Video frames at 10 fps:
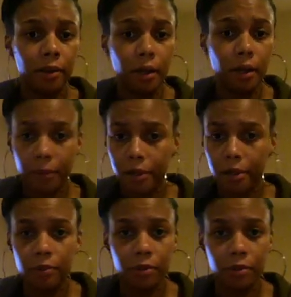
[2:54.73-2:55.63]

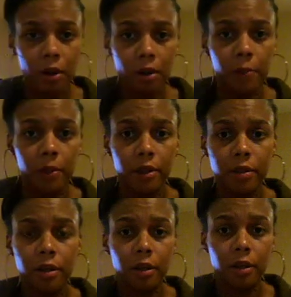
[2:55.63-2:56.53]
uppercut was wrong because
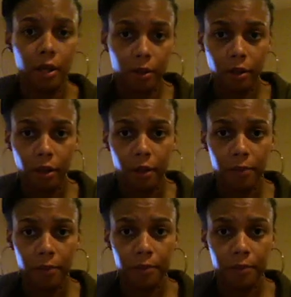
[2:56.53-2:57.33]
he could have killed her.